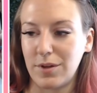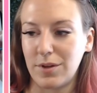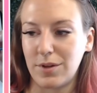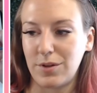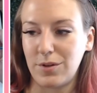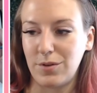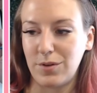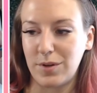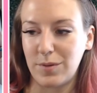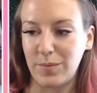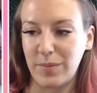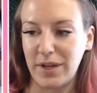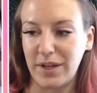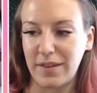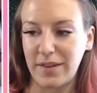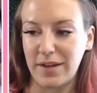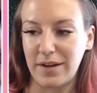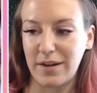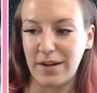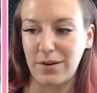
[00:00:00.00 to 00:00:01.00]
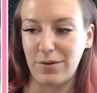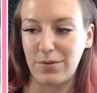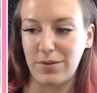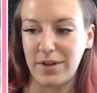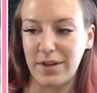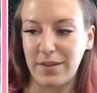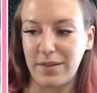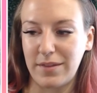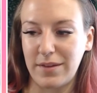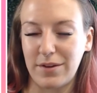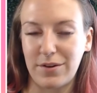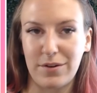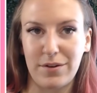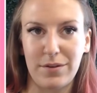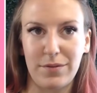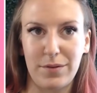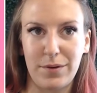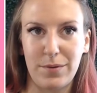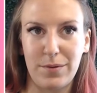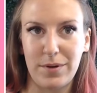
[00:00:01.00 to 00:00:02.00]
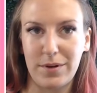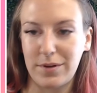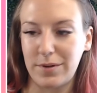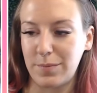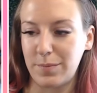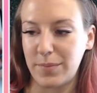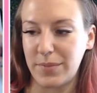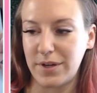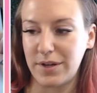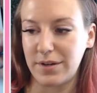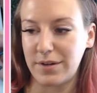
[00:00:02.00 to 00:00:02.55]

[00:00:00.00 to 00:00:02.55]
You can make that outline thicker if you want, but